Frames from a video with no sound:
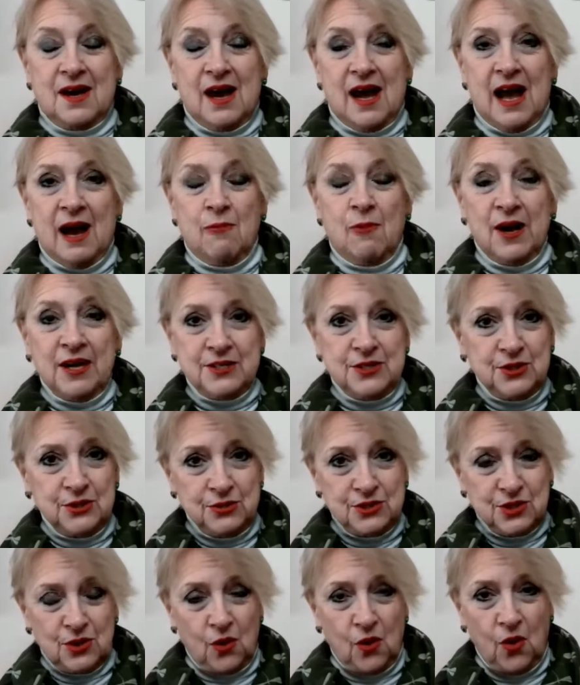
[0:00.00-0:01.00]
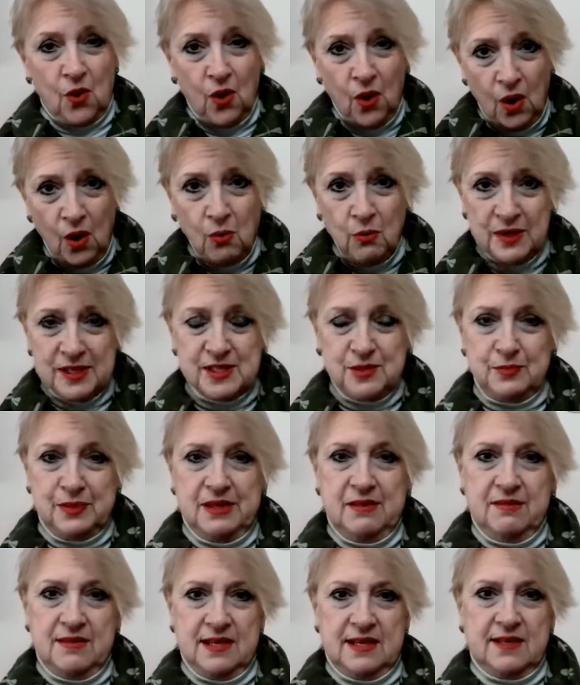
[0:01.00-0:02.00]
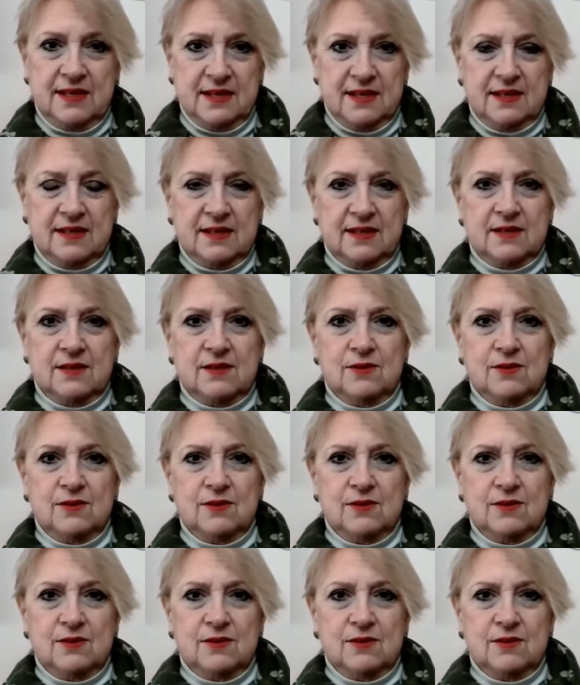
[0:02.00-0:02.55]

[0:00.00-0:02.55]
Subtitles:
I want you to always be thinking,